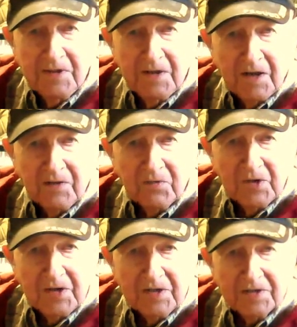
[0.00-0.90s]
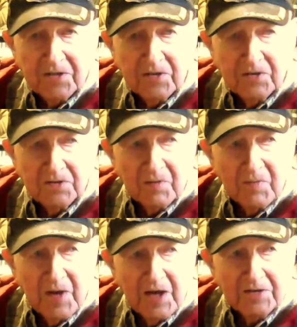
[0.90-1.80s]
and went in and told the
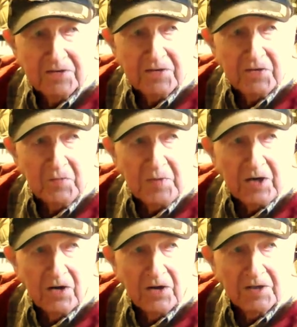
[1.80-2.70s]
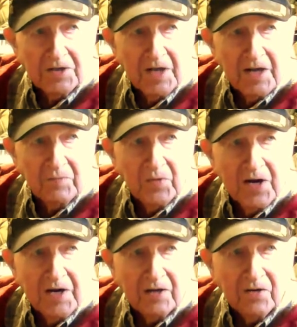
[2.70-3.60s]
commander, You be gone at
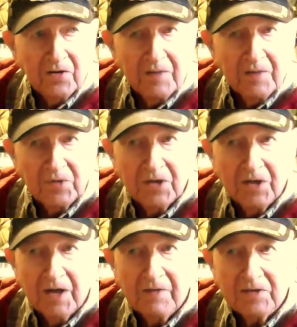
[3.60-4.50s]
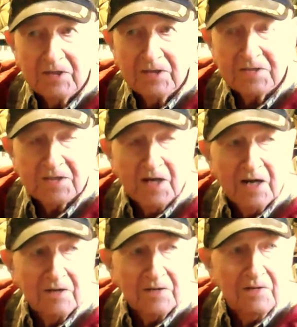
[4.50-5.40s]
daybreak, or I'm going to level this
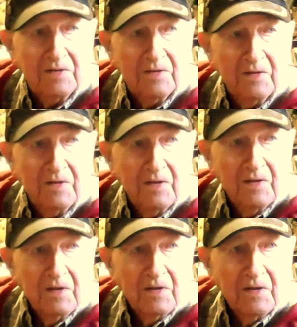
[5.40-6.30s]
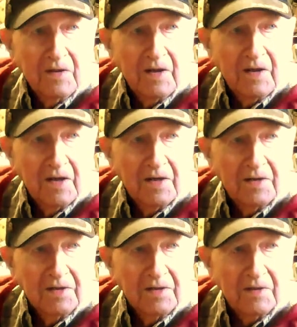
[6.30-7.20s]
town
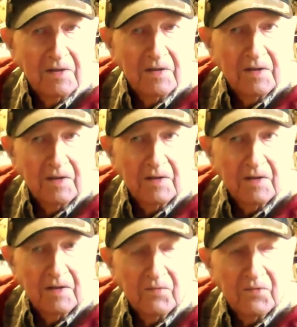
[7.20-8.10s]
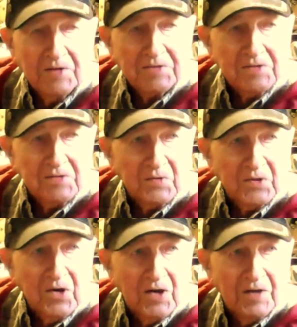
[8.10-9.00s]
and the Russians were
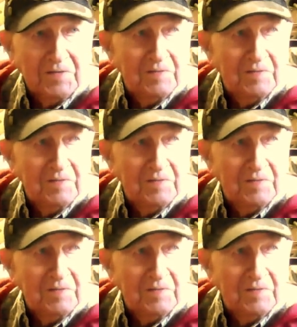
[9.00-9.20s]
gone.